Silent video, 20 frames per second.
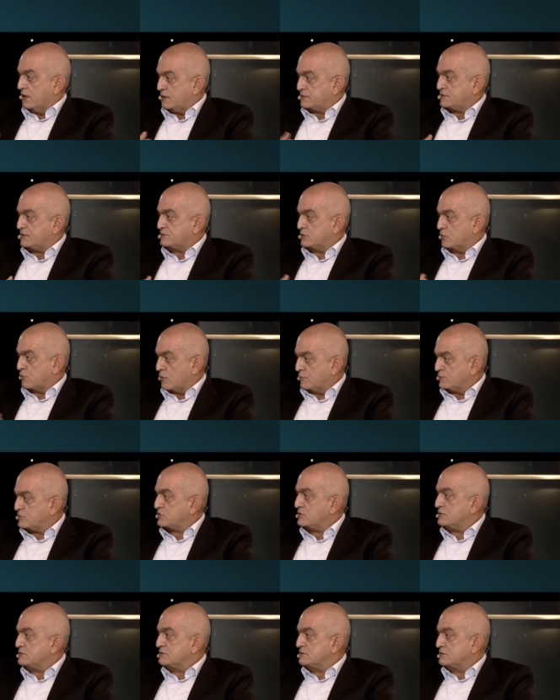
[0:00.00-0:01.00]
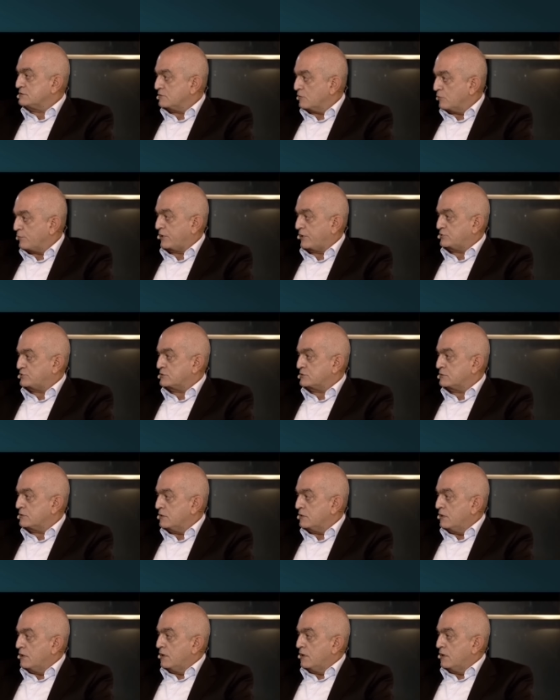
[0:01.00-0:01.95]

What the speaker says: it's a zero emissions operation.